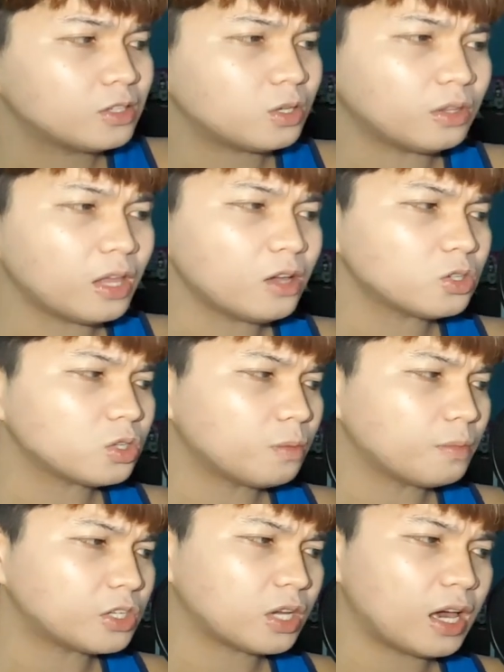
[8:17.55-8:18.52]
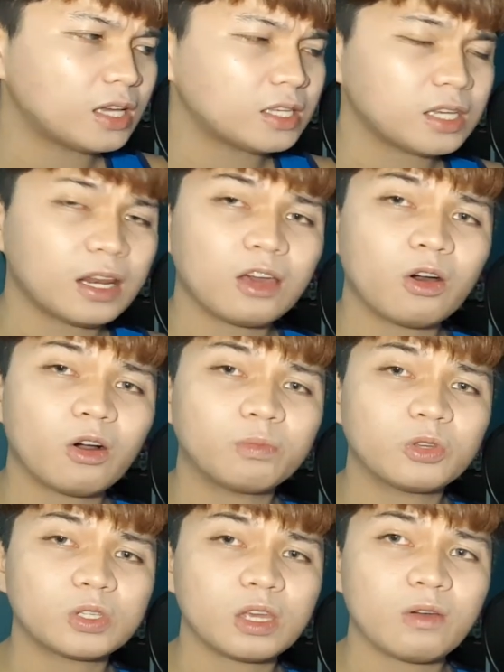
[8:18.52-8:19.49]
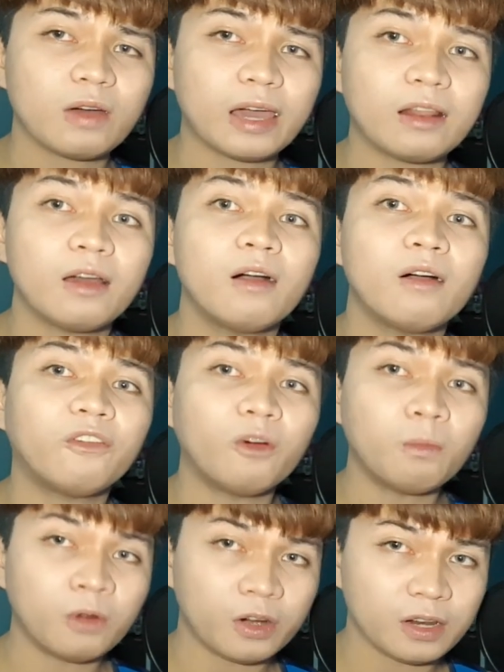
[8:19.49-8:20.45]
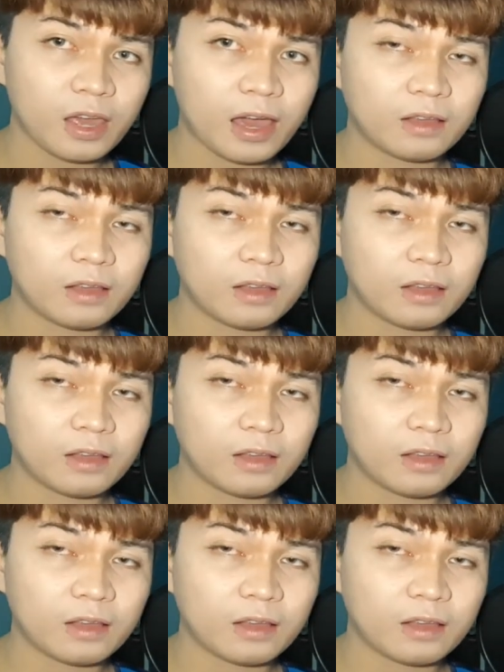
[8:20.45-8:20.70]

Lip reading: So thank you so much, guys, and I hope to see you again for more